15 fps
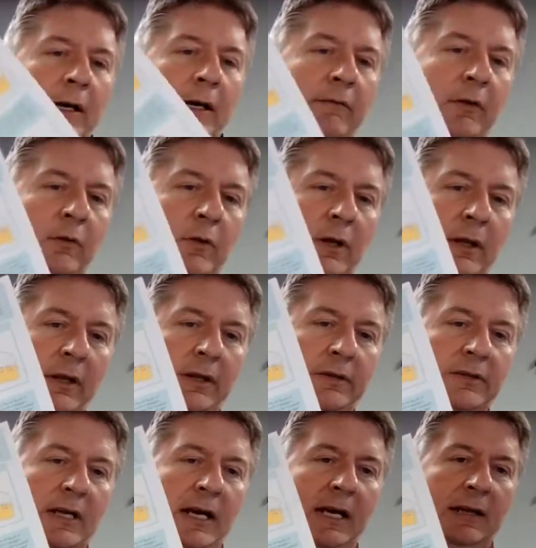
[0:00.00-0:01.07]
Every one of
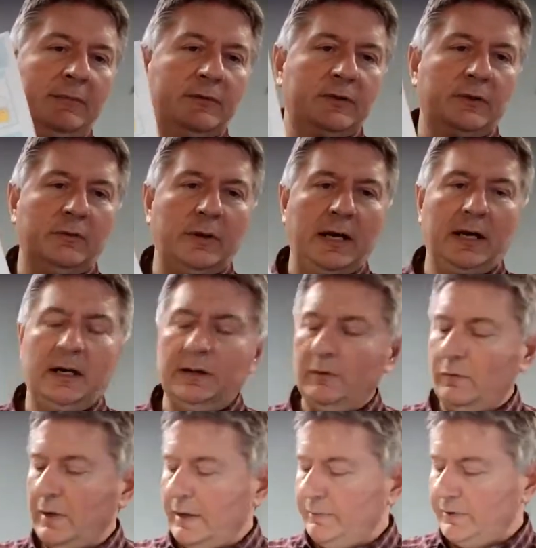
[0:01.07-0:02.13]
these items are right on the
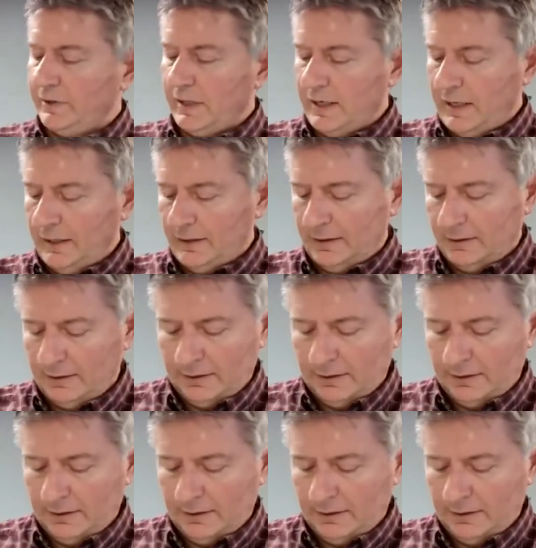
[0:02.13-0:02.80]
website.